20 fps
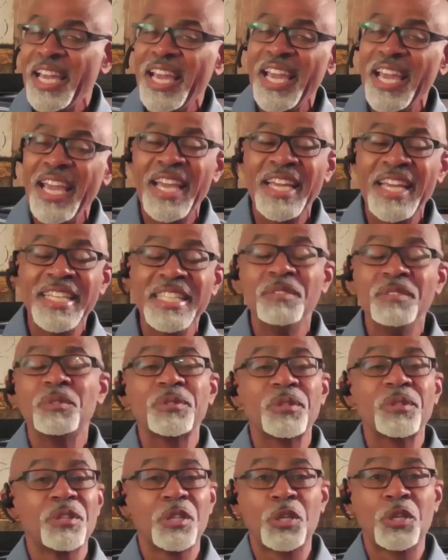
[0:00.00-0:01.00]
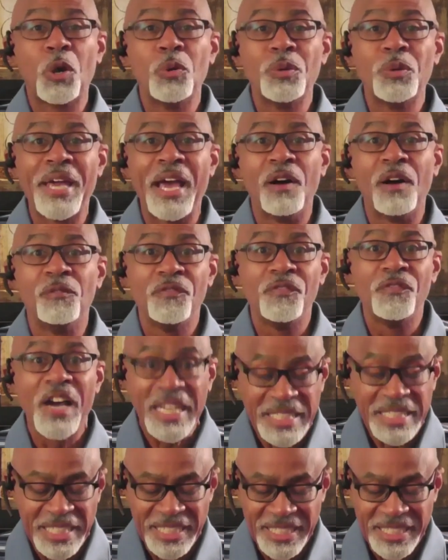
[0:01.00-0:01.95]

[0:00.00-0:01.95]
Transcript: and he was going to go down fighting.